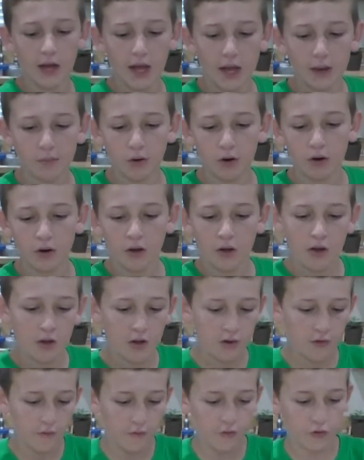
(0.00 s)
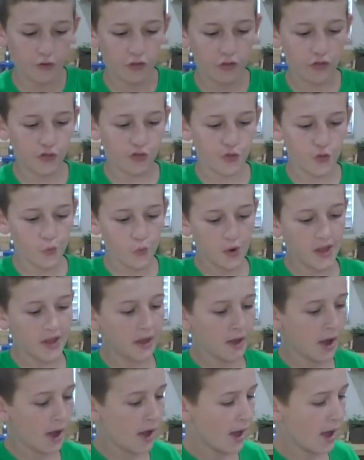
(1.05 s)
timer for
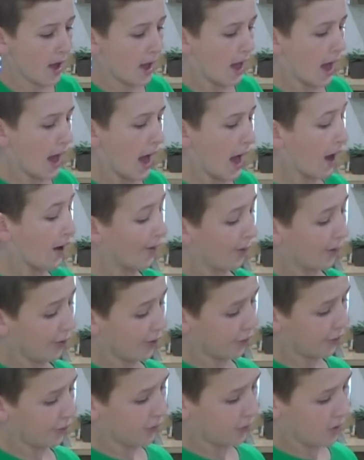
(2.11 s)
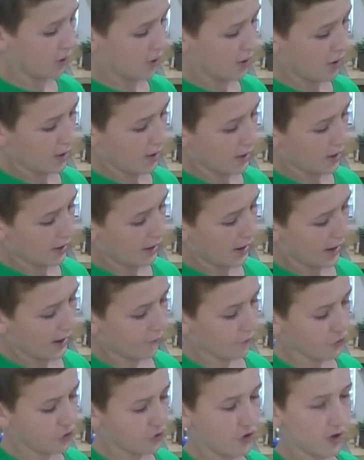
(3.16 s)
3 hours. And
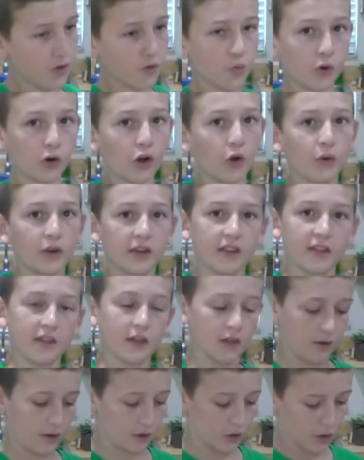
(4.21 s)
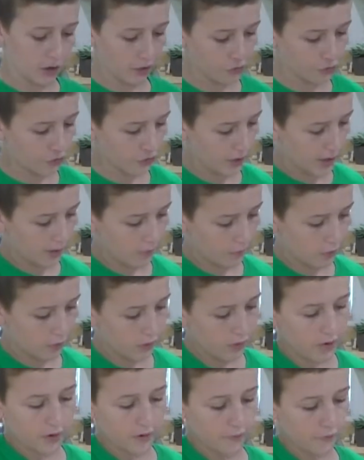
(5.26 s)
after this, we're going to set another timer
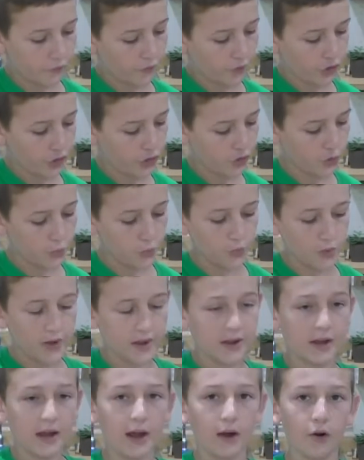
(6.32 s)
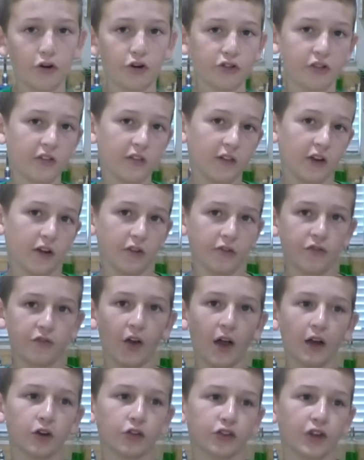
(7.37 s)
for 3 hours, and then a
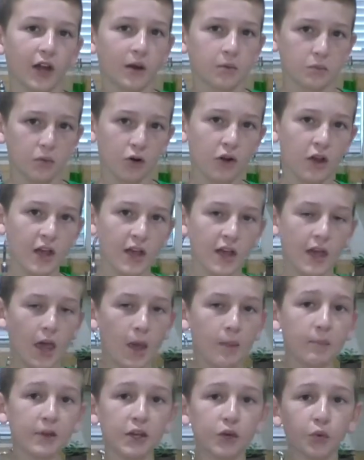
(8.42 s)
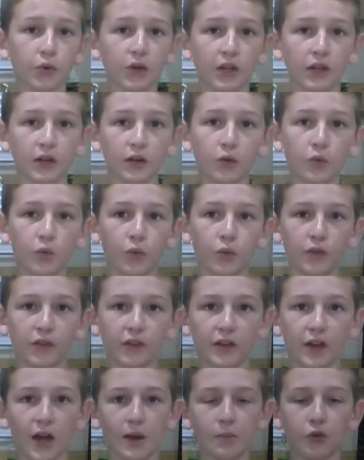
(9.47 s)
final timer. In between, when the
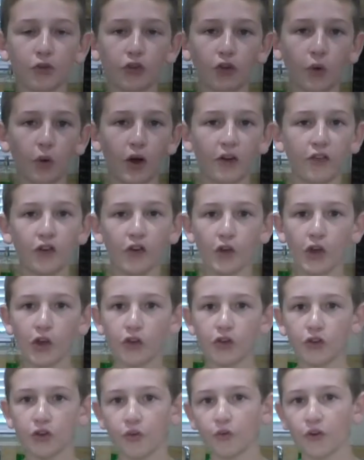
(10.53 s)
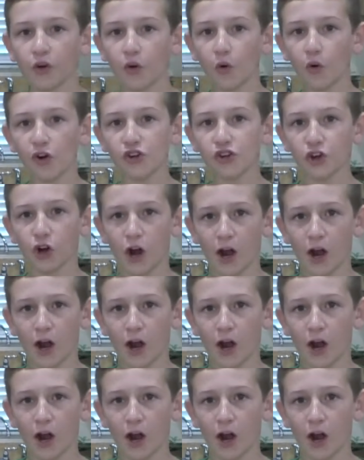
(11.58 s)
timers go off, you can record your